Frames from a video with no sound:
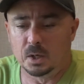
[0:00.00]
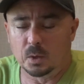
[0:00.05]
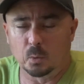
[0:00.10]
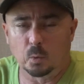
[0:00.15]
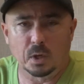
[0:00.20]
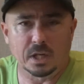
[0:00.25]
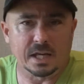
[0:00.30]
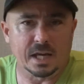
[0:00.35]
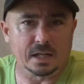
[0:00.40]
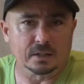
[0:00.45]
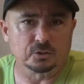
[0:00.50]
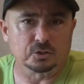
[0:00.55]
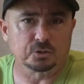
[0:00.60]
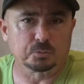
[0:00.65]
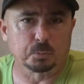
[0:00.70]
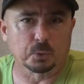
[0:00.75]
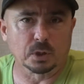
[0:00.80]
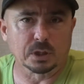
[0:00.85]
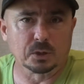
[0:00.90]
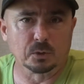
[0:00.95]
We had
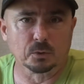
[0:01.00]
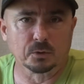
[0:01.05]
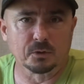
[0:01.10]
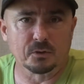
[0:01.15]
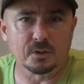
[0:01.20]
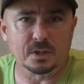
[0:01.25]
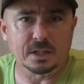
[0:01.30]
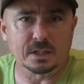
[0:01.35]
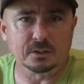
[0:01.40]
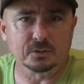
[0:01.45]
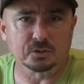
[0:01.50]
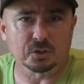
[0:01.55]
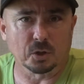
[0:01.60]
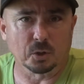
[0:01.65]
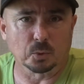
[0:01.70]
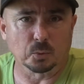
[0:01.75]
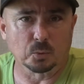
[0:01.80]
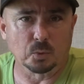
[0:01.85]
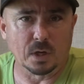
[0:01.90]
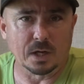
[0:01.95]
sprinkled these
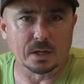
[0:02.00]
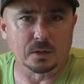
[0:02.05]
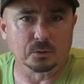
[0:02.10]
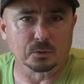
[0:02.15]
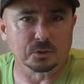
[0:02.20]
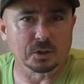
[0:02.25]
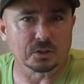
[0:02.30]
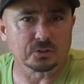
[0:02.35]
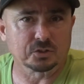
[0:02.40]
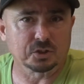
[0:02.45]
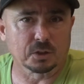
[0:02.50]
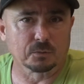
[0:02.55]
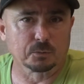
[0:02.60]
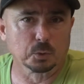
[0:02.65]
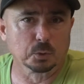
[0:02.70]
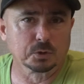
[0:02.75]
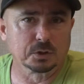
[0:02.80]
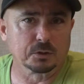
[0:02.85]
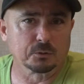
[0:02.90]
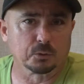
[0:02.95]
around
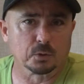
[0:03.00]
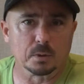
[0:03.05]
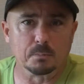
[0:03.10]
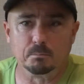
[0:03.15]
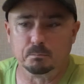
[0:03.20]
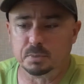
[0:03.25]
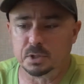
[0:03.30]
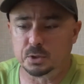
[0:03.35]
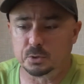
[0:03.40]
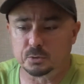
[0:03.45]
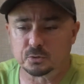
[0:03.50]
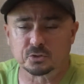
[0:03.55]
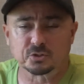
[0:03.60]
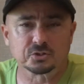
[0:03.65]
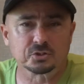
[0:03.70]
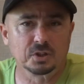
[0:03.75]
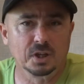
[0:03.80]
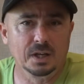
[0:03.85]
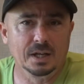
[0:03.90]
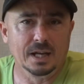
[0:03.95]
several different
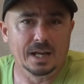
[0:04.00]
booths